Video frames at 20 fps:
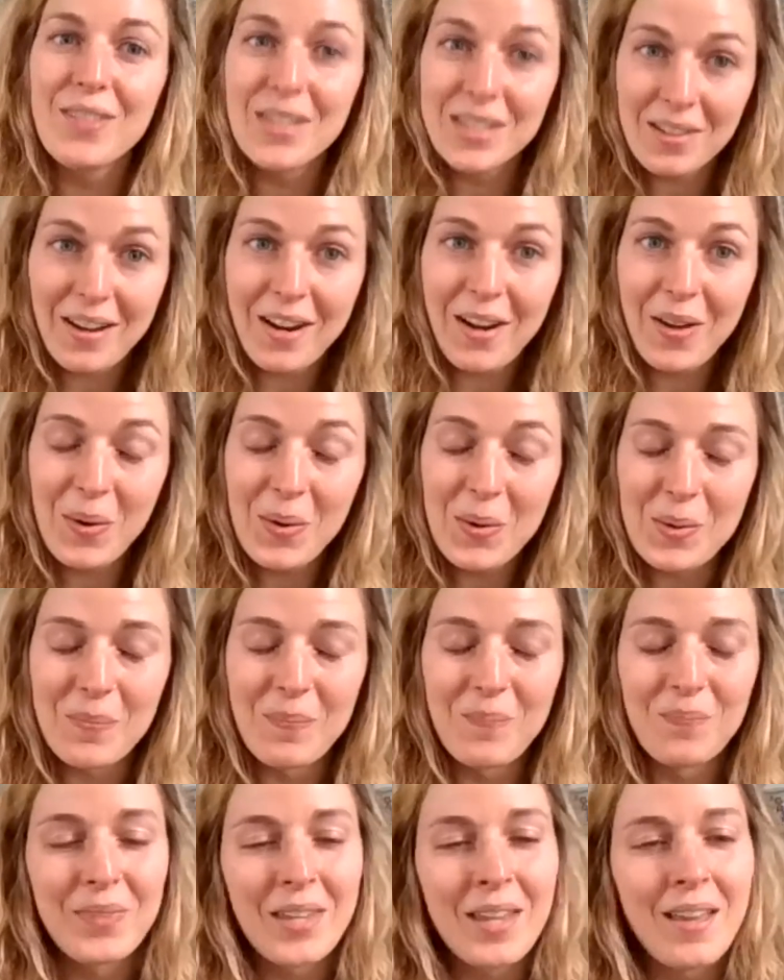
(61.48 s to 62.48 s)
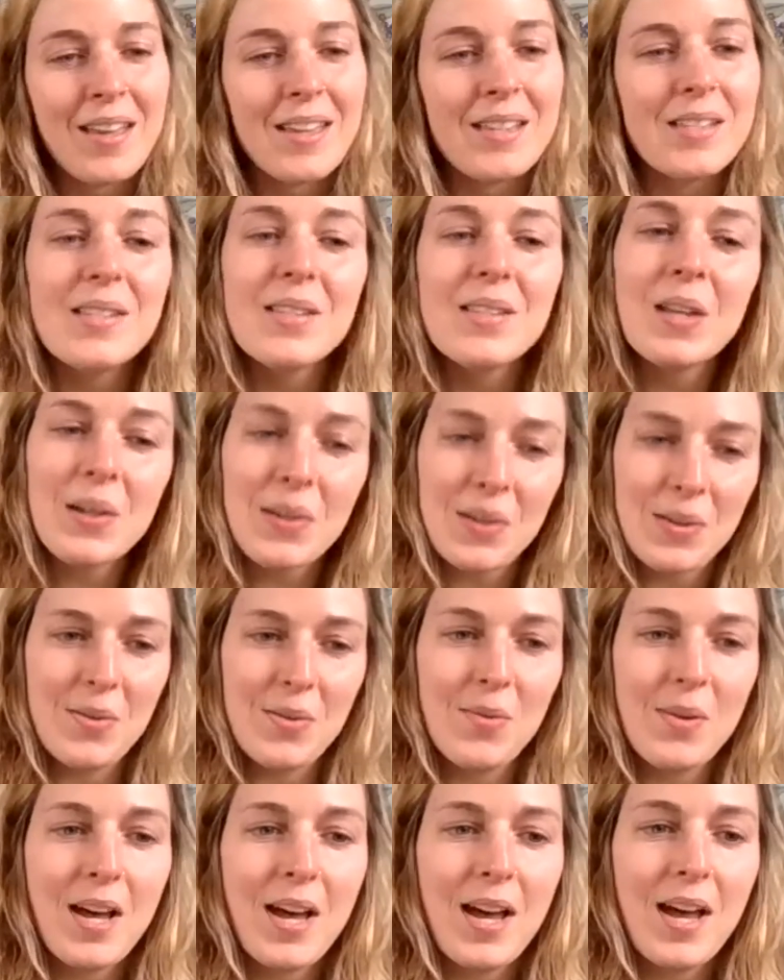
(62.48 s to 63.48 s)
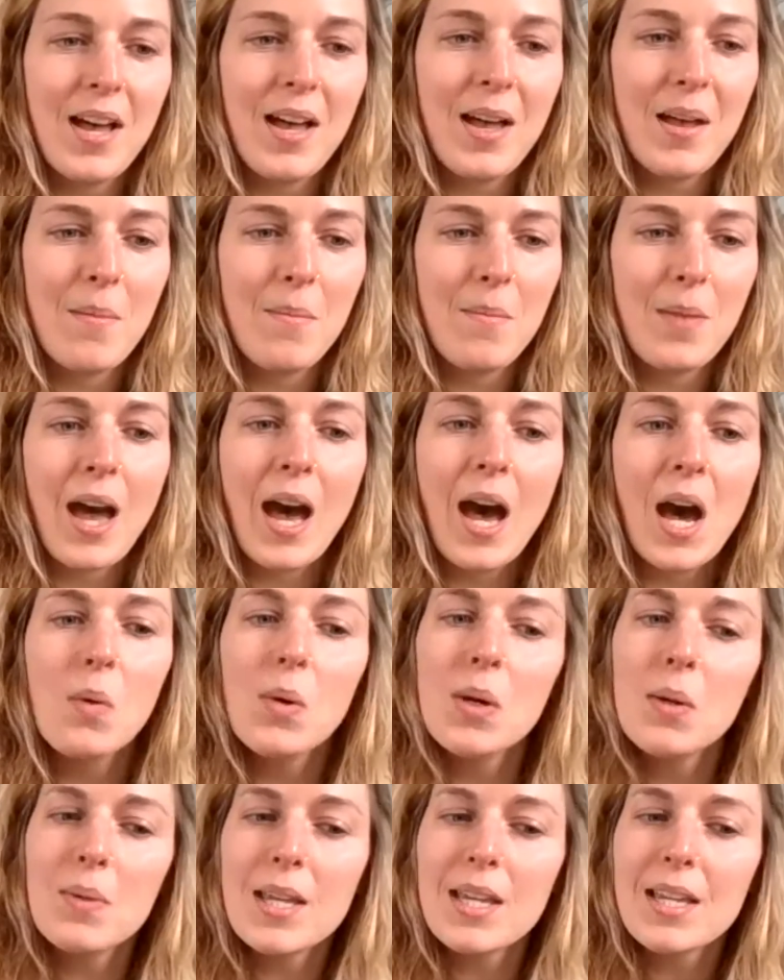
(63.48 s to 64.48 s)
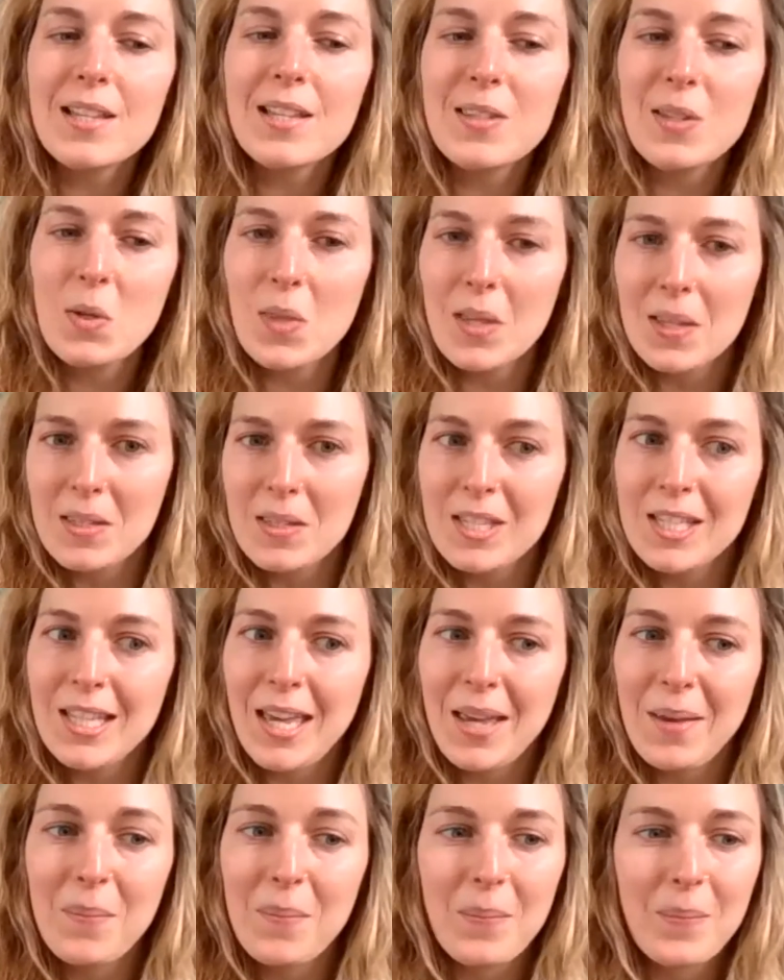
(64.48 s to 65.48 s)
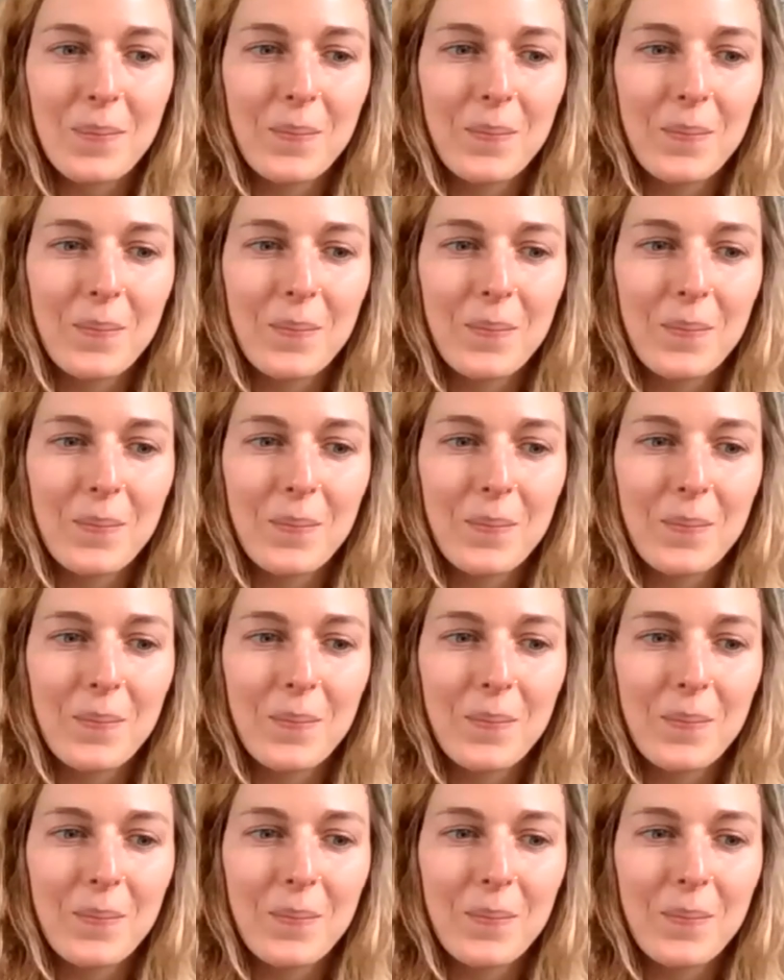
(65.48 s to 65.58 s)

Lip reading: of us are at home. So, how are we going to do this today?